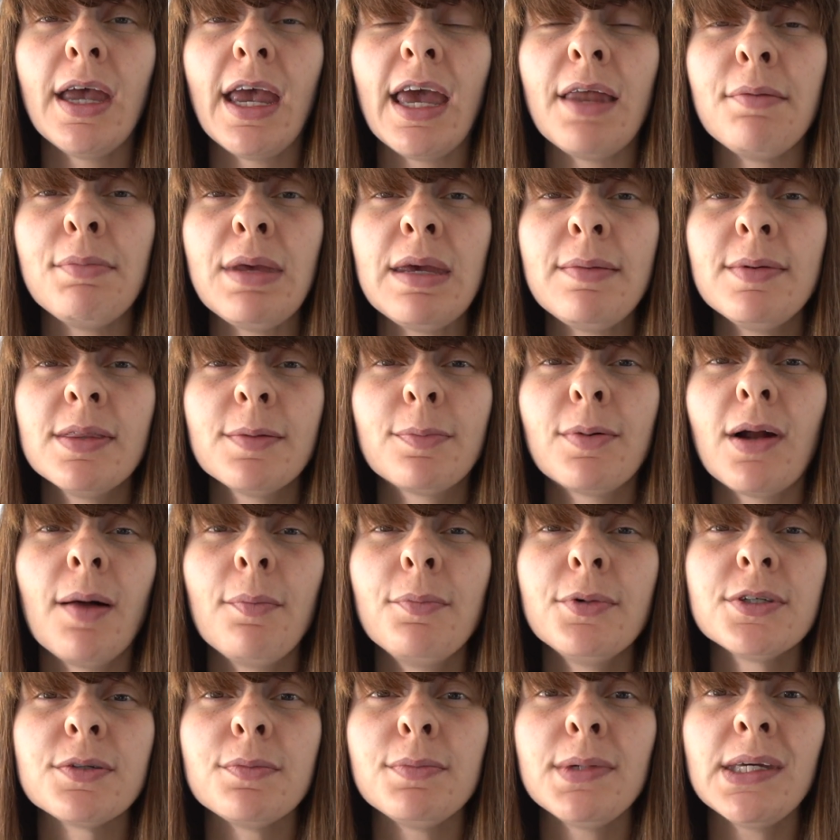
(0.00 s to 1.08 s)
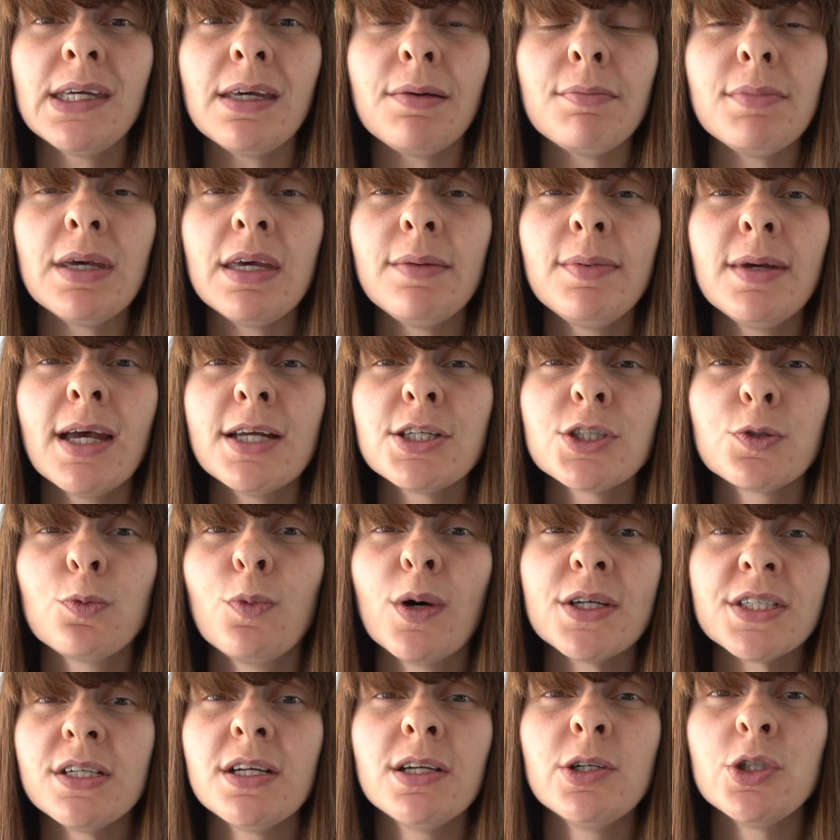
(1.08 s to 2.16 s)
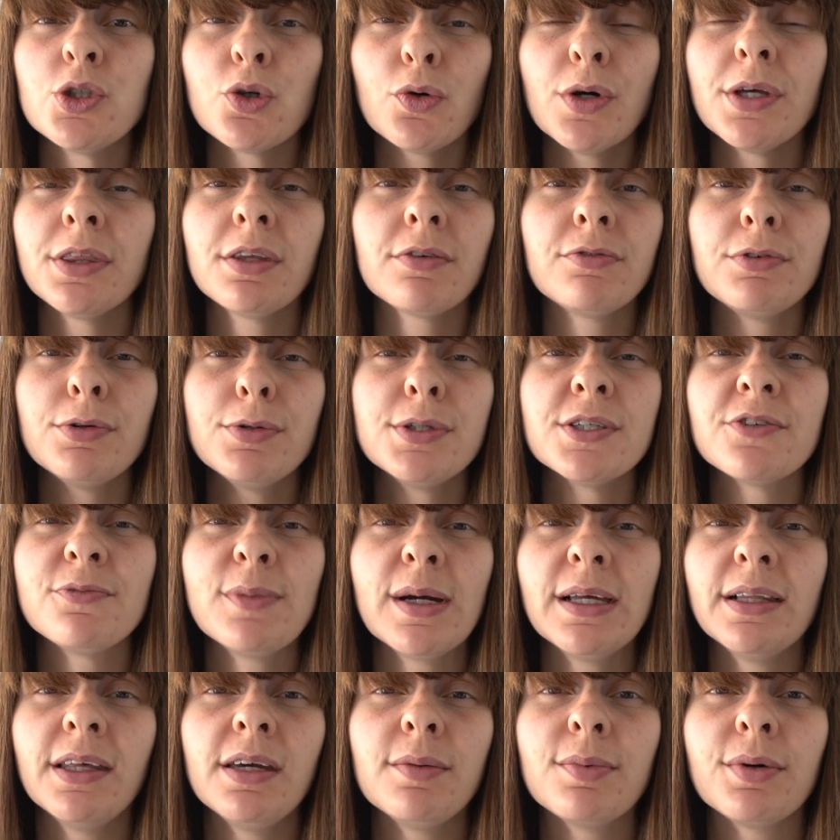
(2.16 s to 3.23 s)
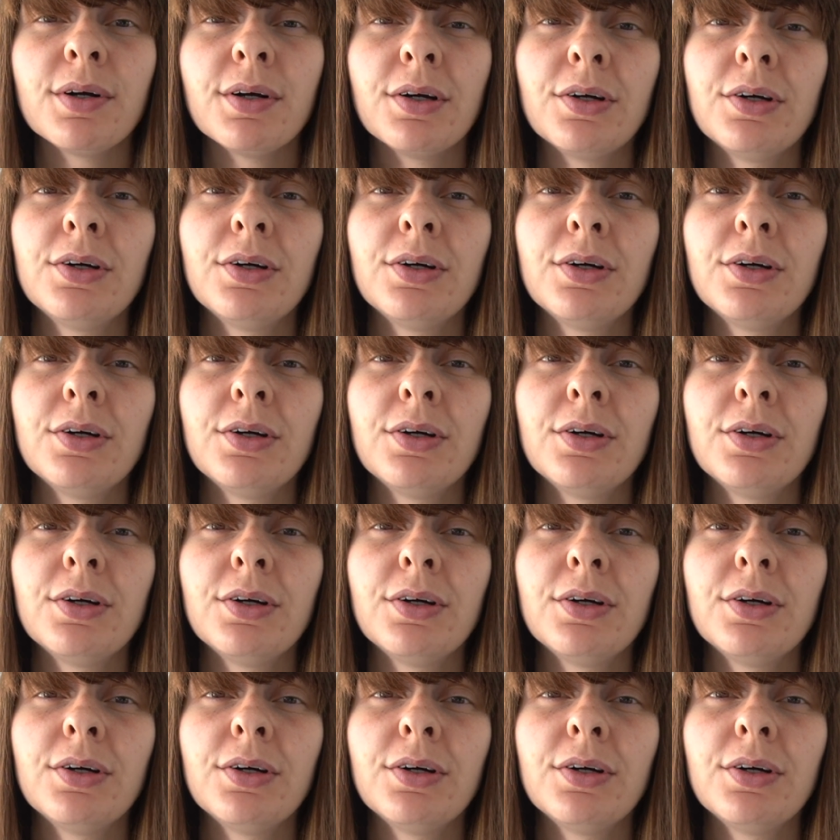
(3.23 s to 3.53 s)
And maybe the problem was me. Maybe I just wasn't enjoying the fruits of my labor.